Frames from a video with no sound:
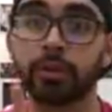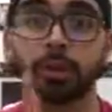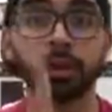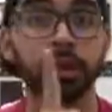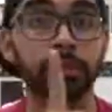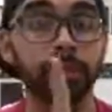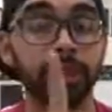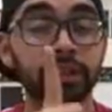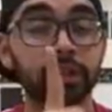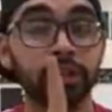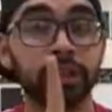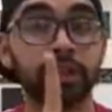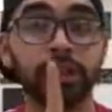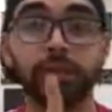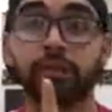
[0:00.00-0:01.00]
you're going to place
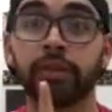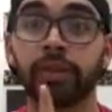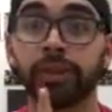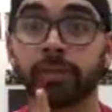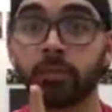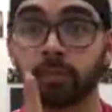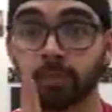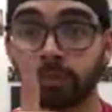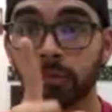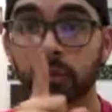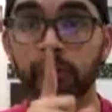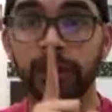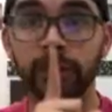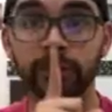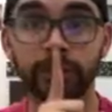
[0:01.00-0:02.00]
your index finger
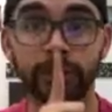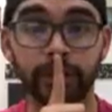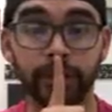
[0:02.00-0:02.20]
right in front